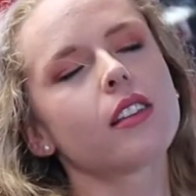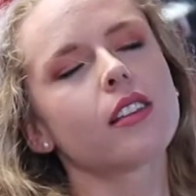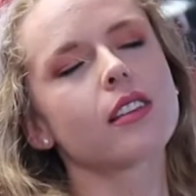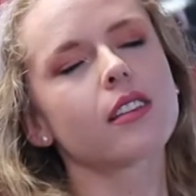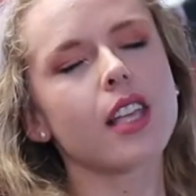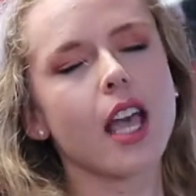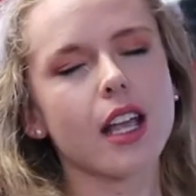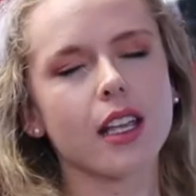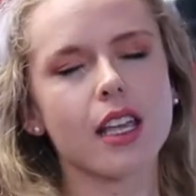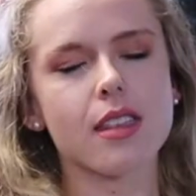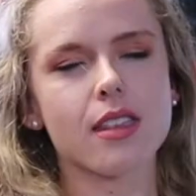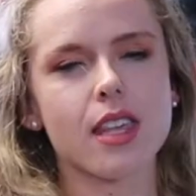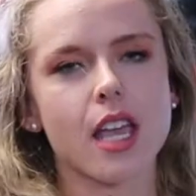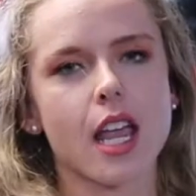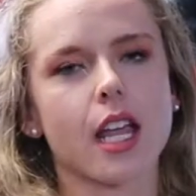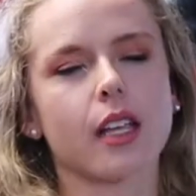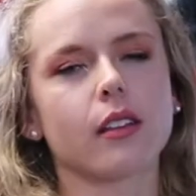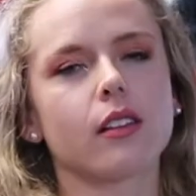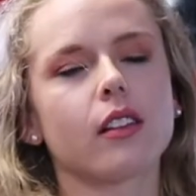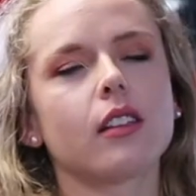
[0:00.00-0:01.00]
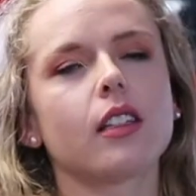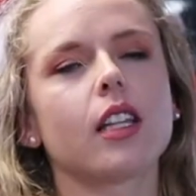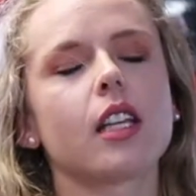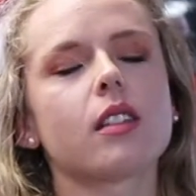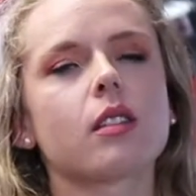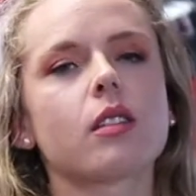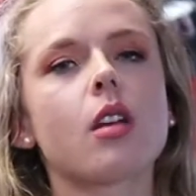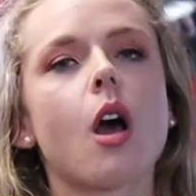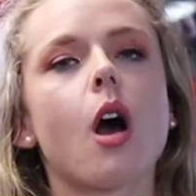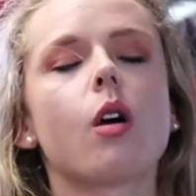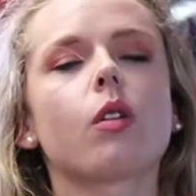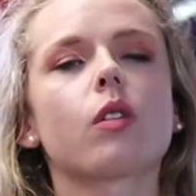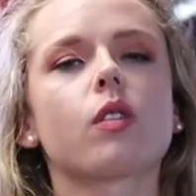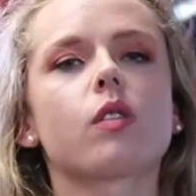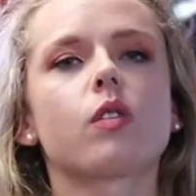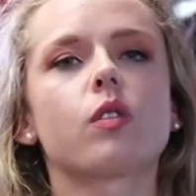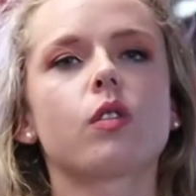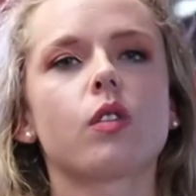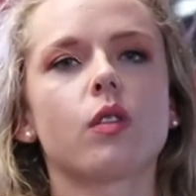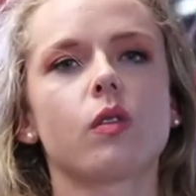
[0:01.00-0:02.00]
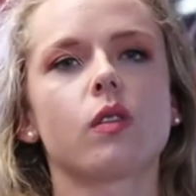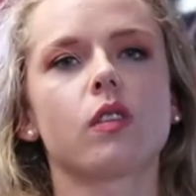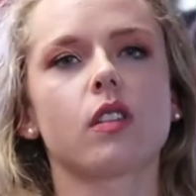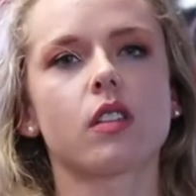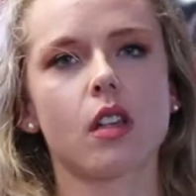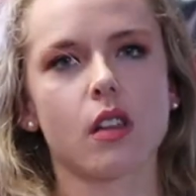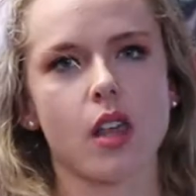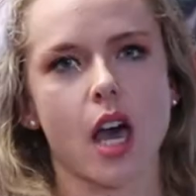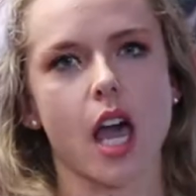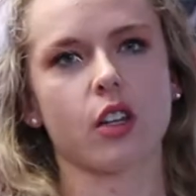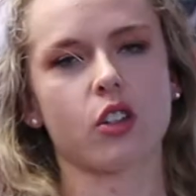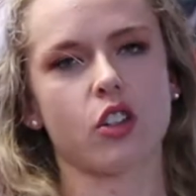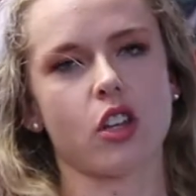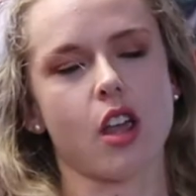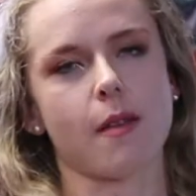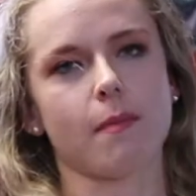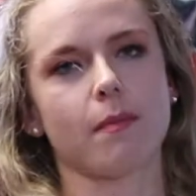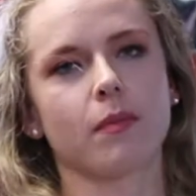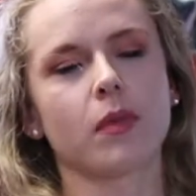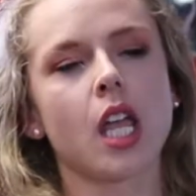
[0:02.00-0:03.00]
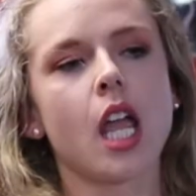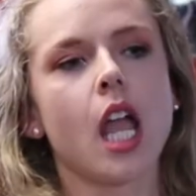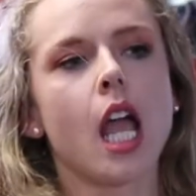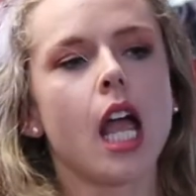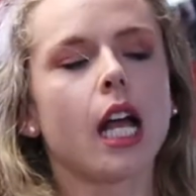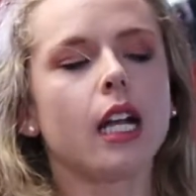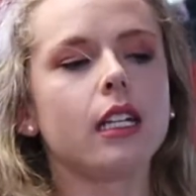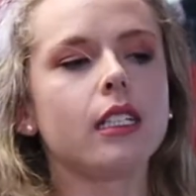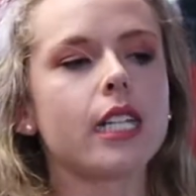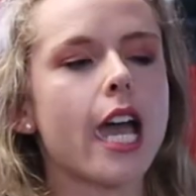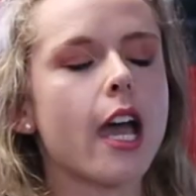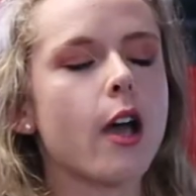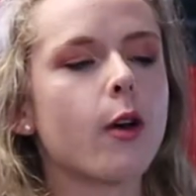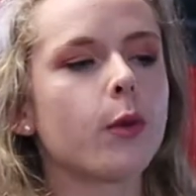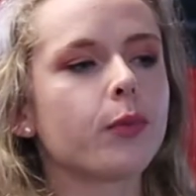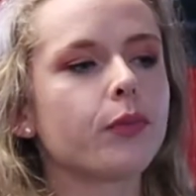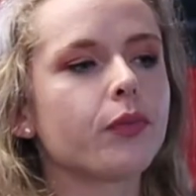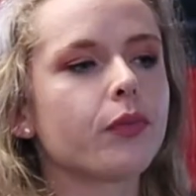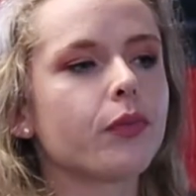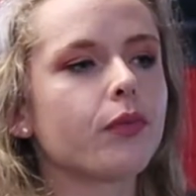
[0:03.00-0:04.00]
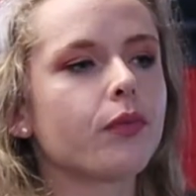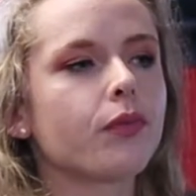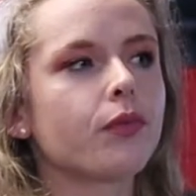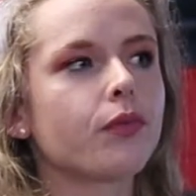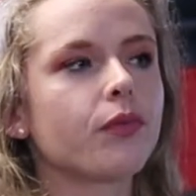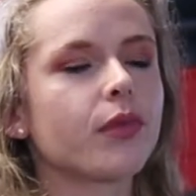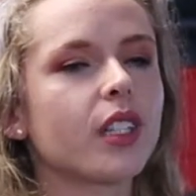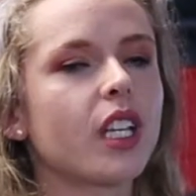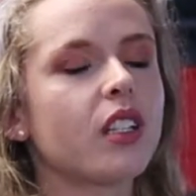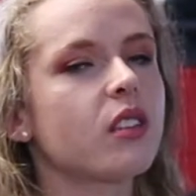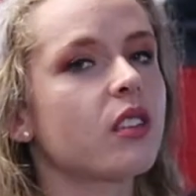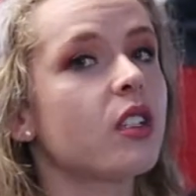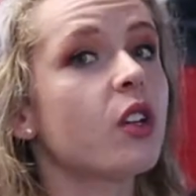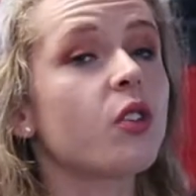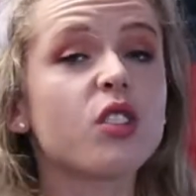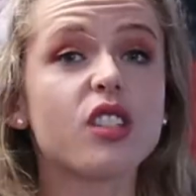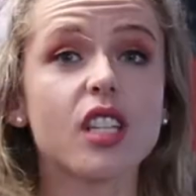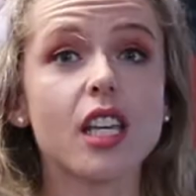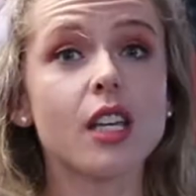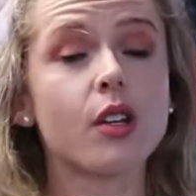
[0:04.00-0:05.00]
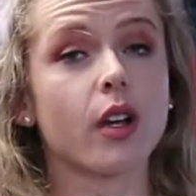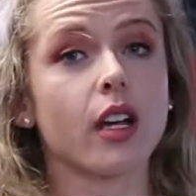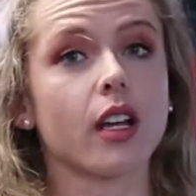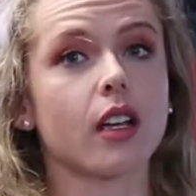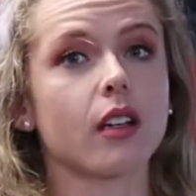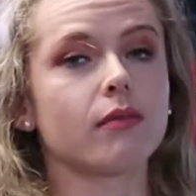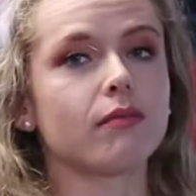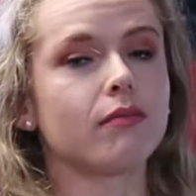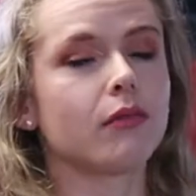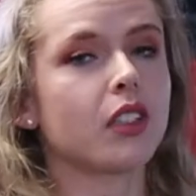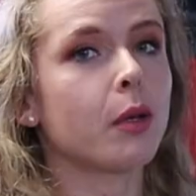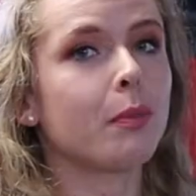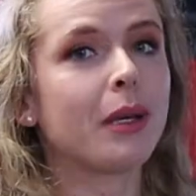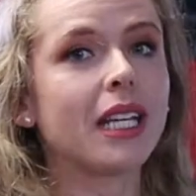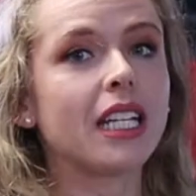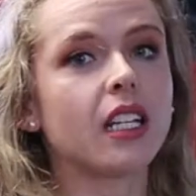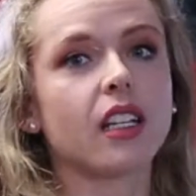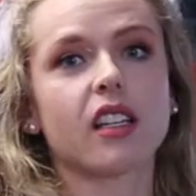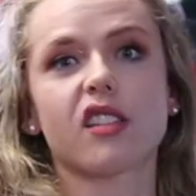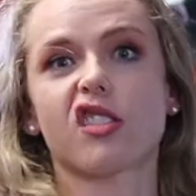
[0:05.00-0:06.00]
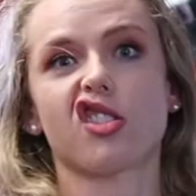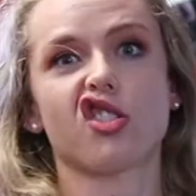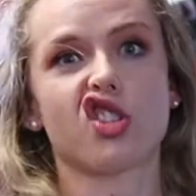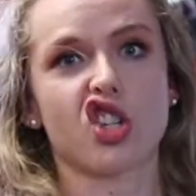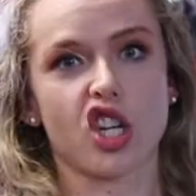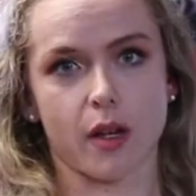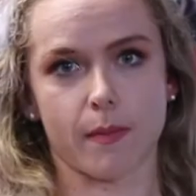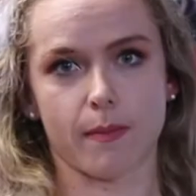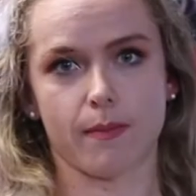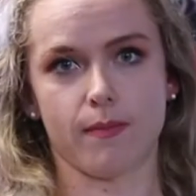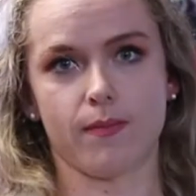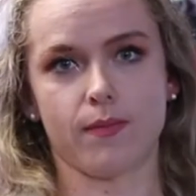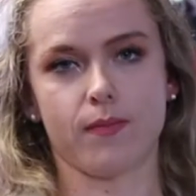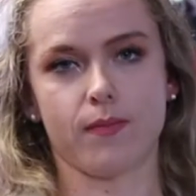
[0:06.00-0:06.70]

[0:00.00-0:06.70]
Second thing, let's talk suit selection. Now, it's no secret competing isn't cheap,